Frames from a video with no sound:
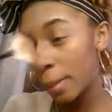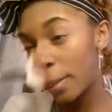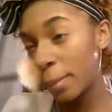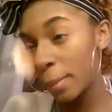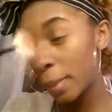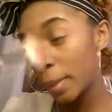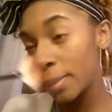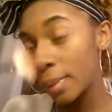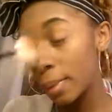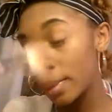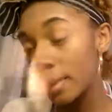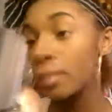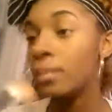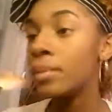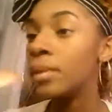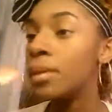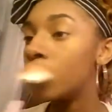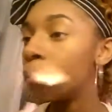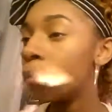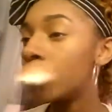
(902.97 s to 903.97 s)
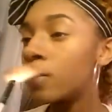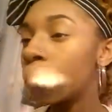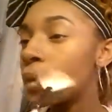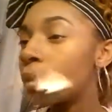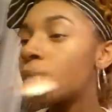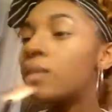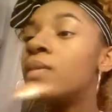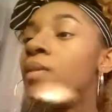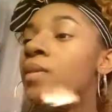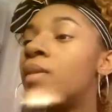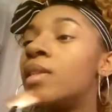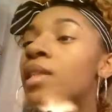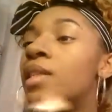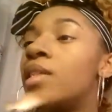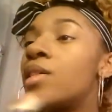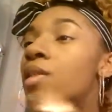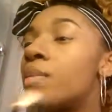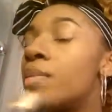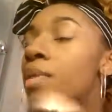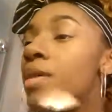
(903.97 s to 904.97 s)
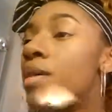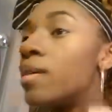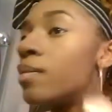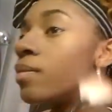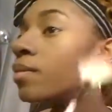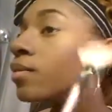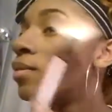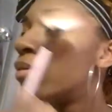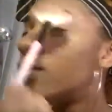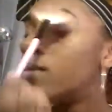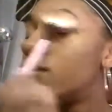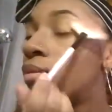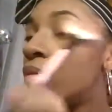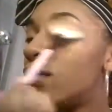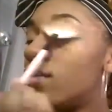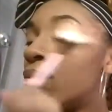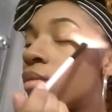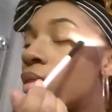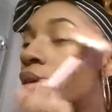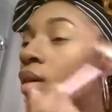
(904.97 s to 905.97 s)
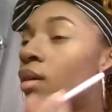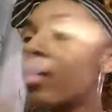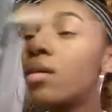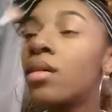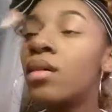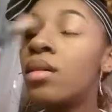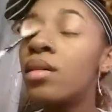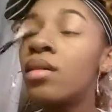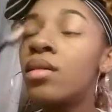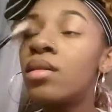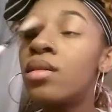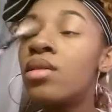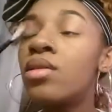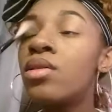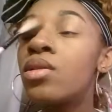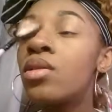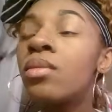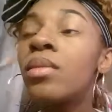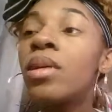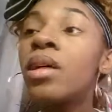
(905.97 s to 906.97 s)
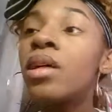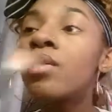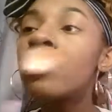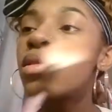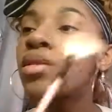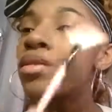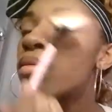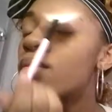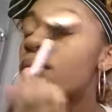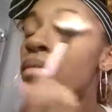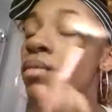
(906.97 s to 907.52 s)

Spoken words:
Sometimes I do, but I don't want it to be too much.